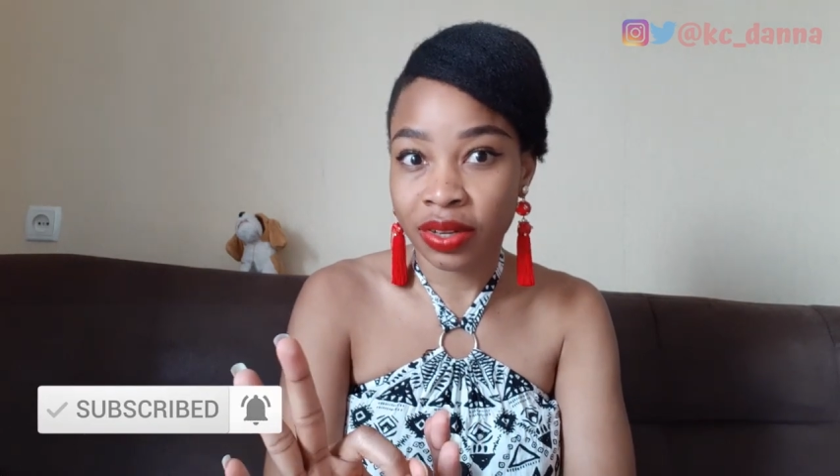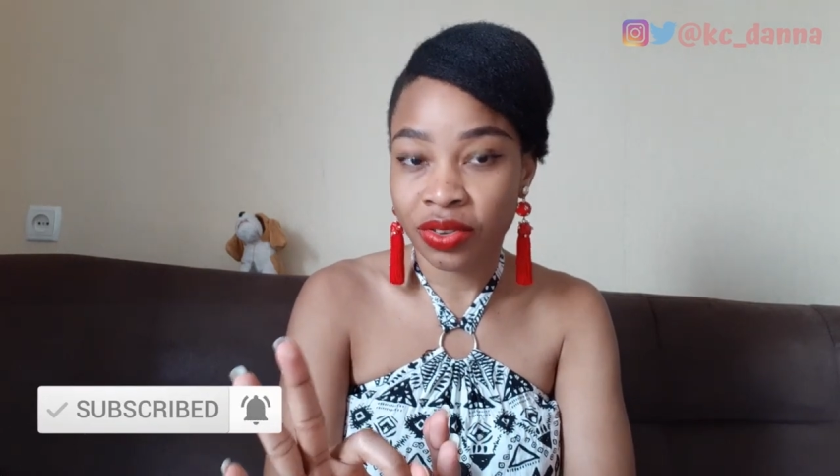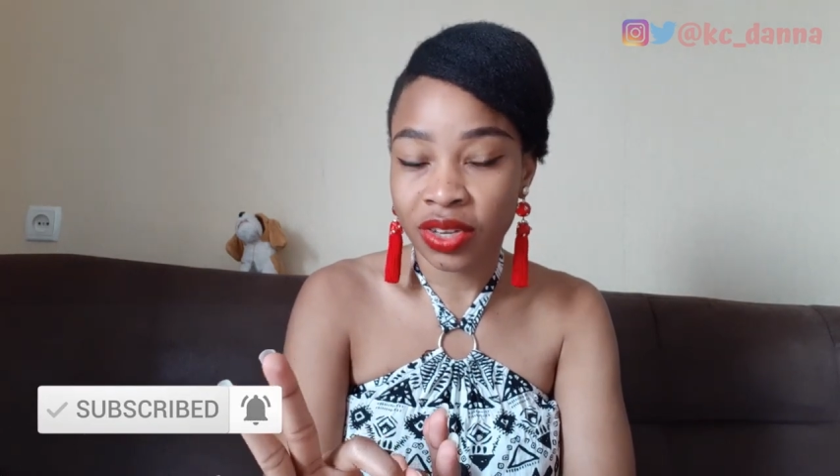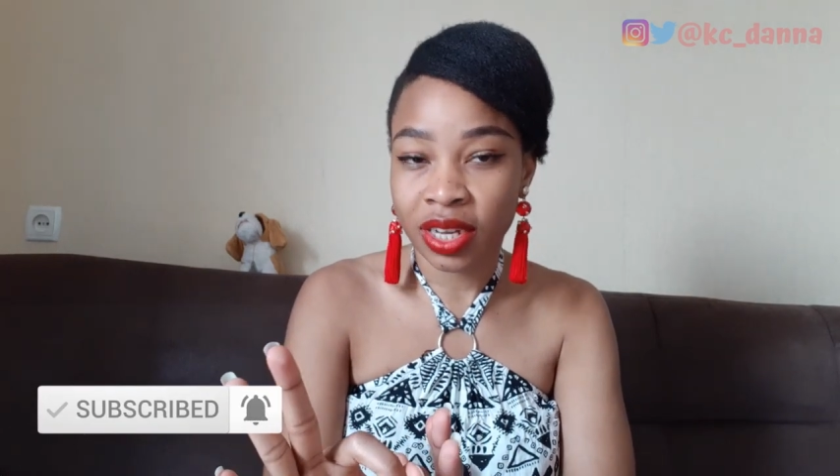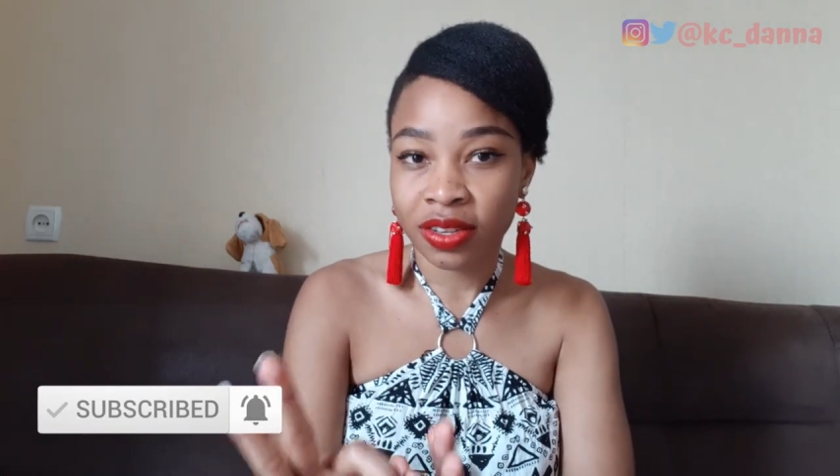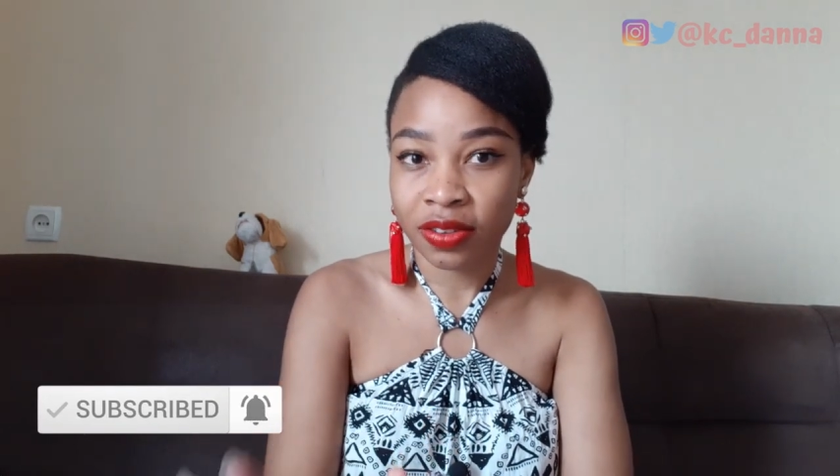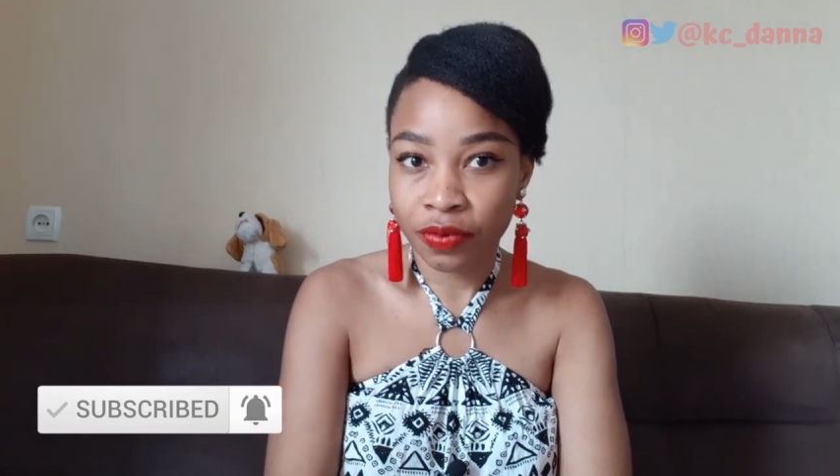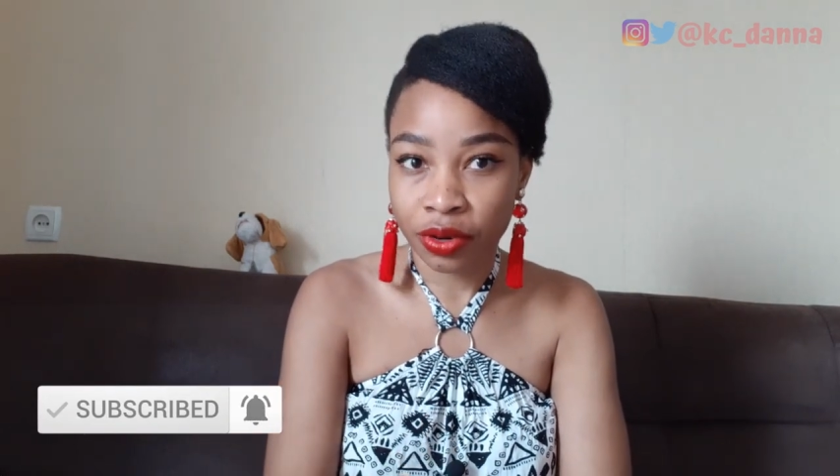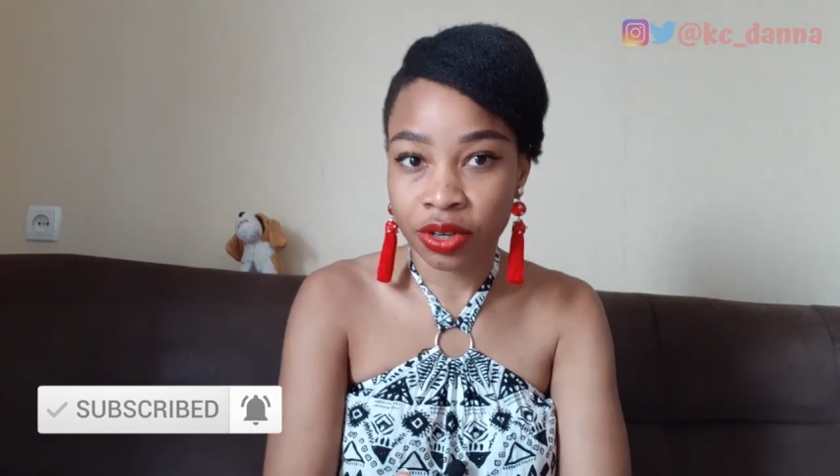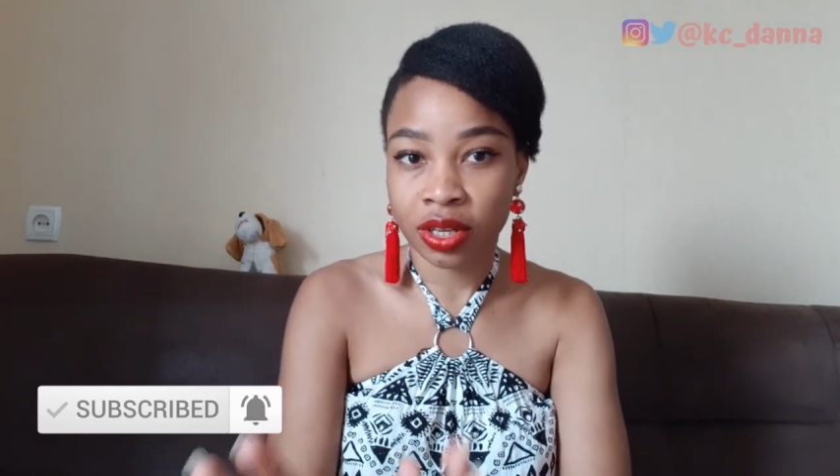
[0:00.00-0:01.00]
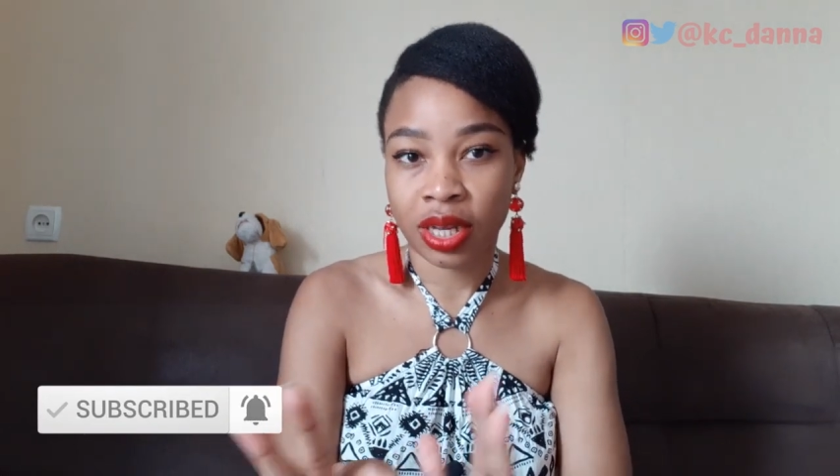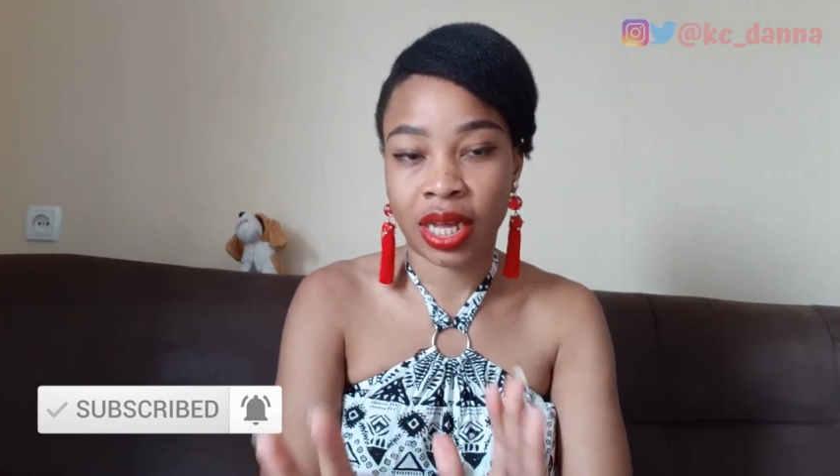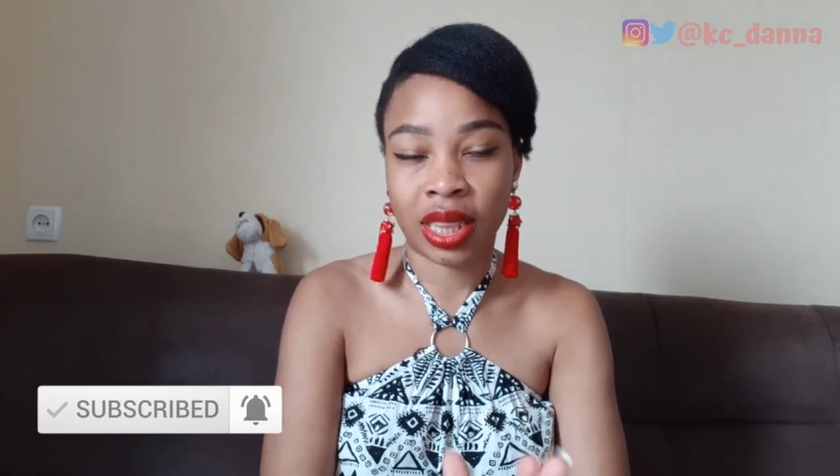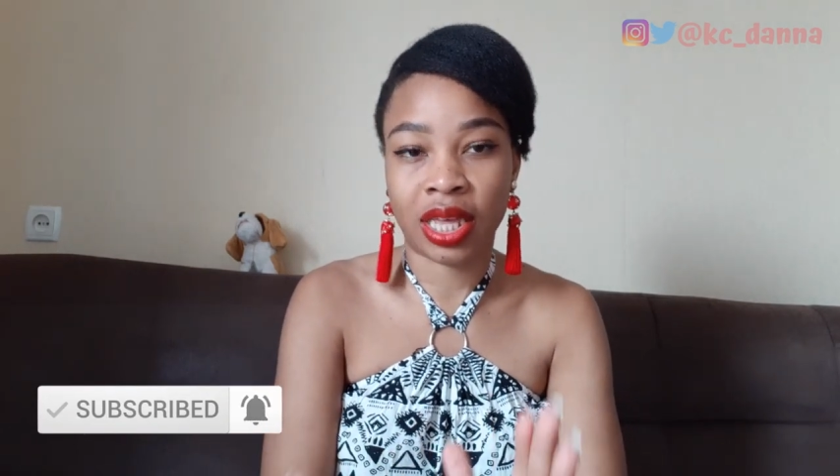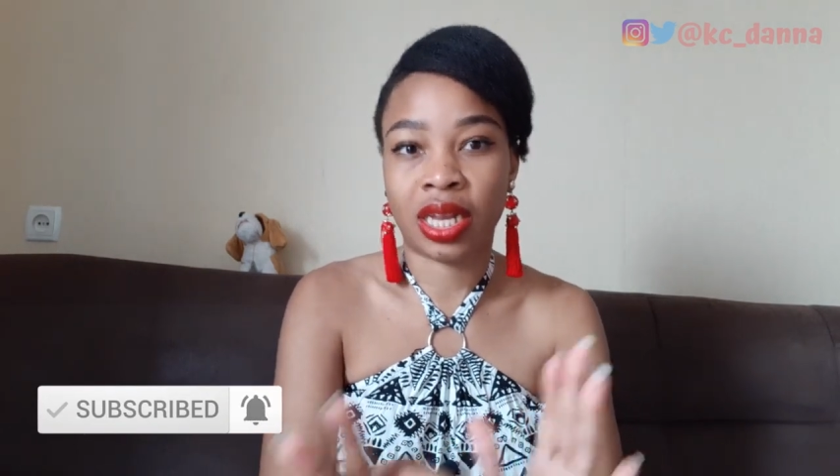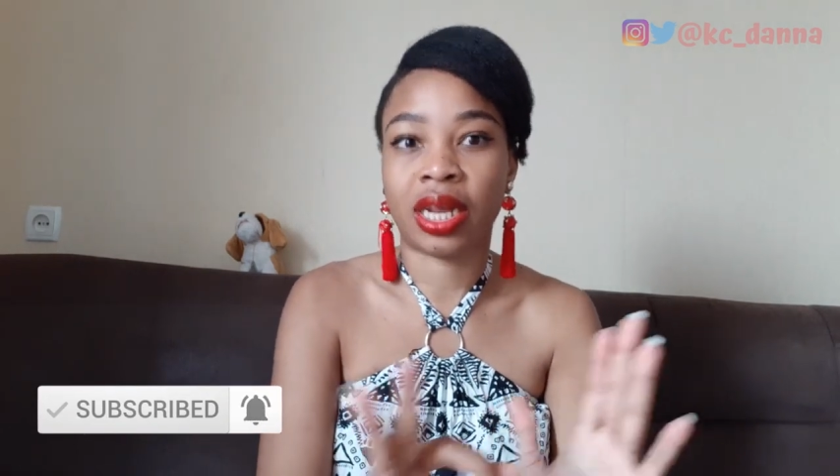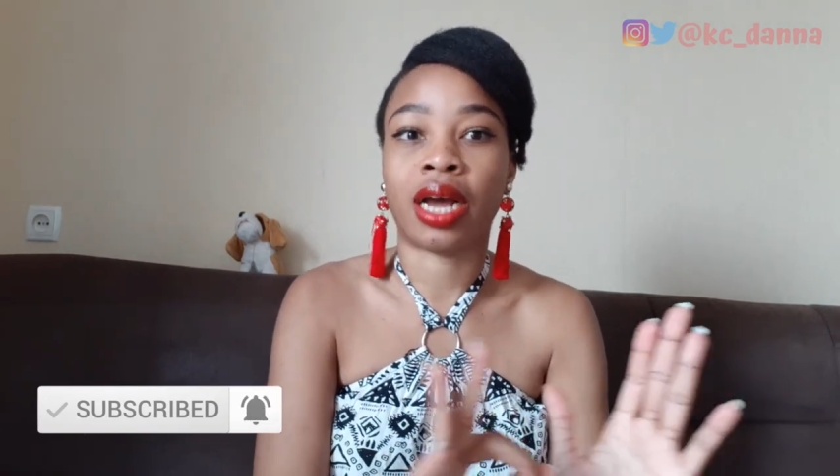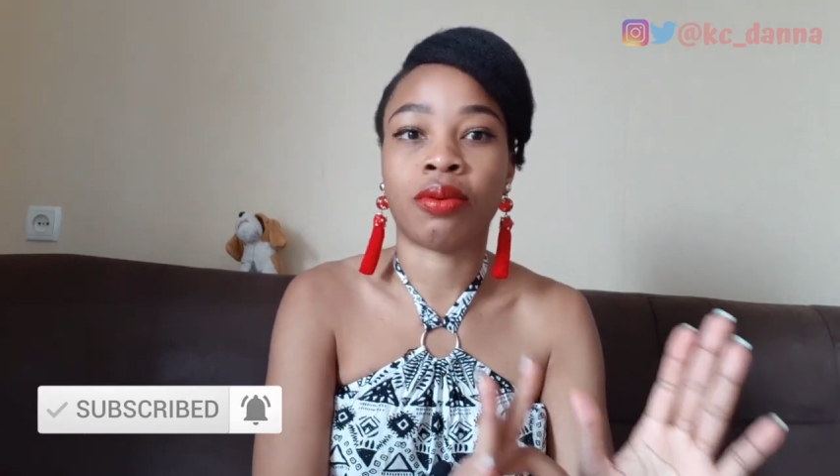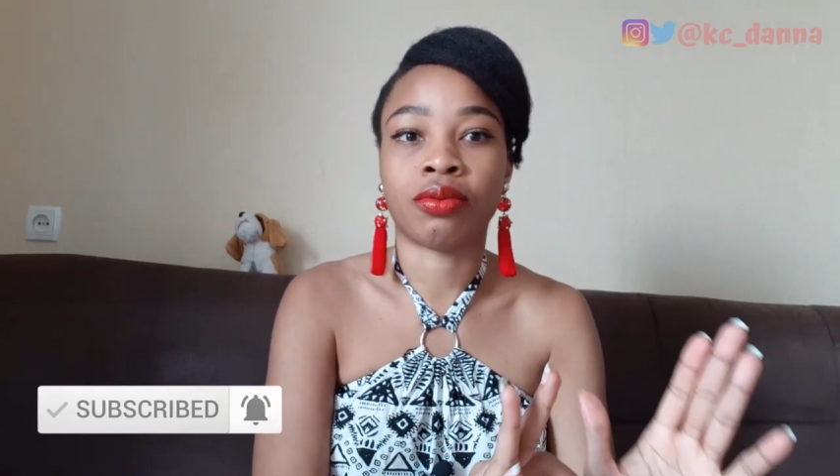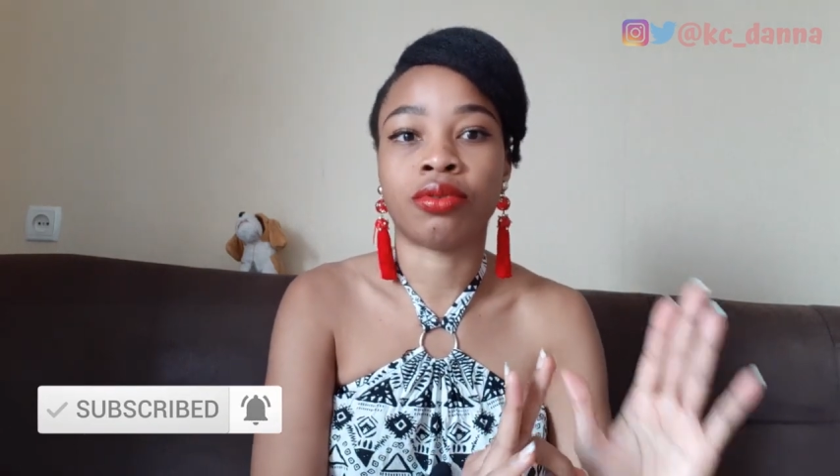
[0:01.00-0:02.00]
students first, and then
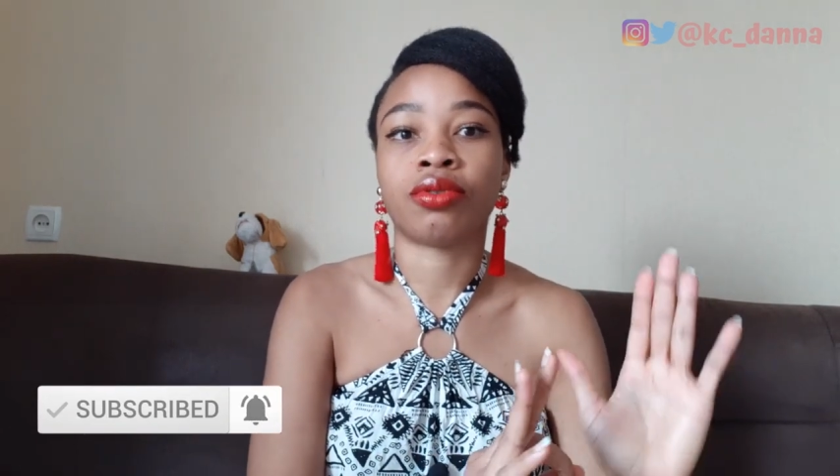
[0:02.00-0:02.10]
I will